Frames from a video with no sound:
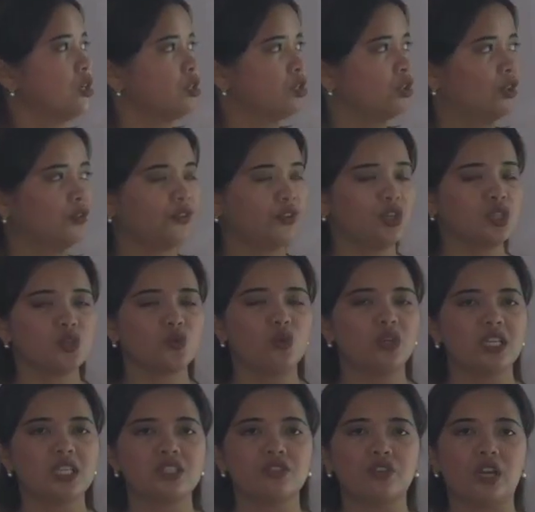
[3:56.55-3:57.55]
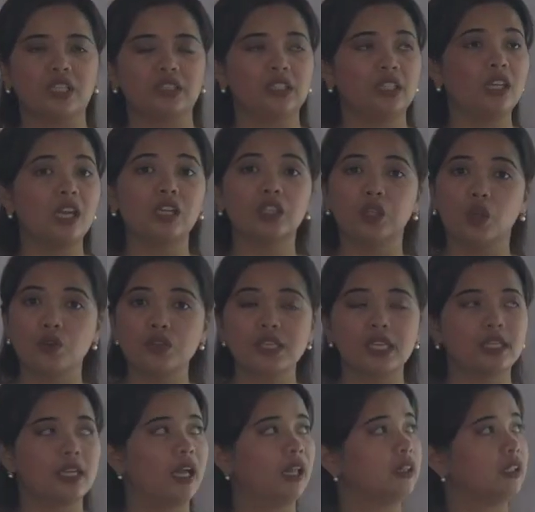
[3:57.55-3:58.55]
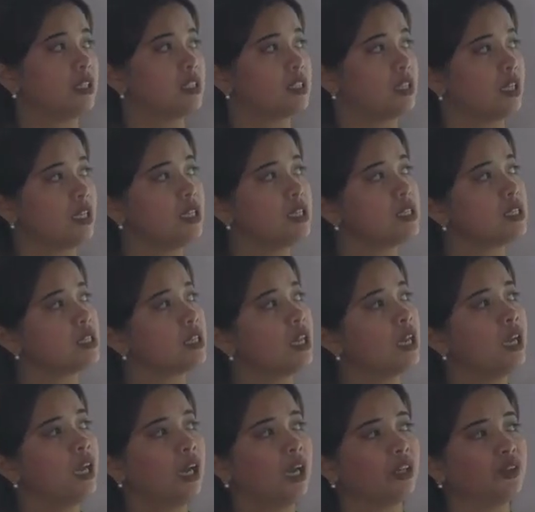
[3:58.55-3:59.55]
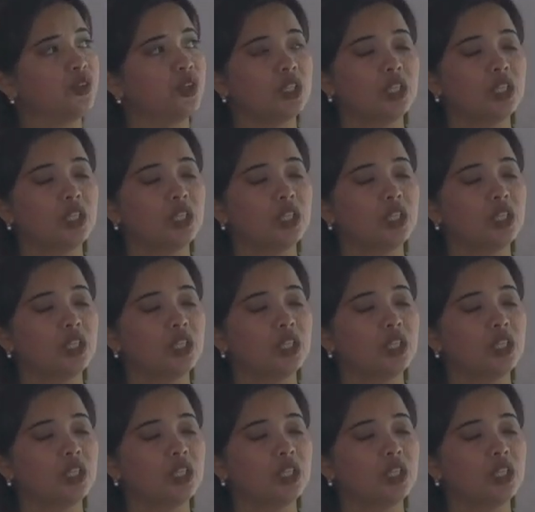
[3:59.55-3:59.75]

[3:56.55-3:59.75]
So the first one is writing a close analysis and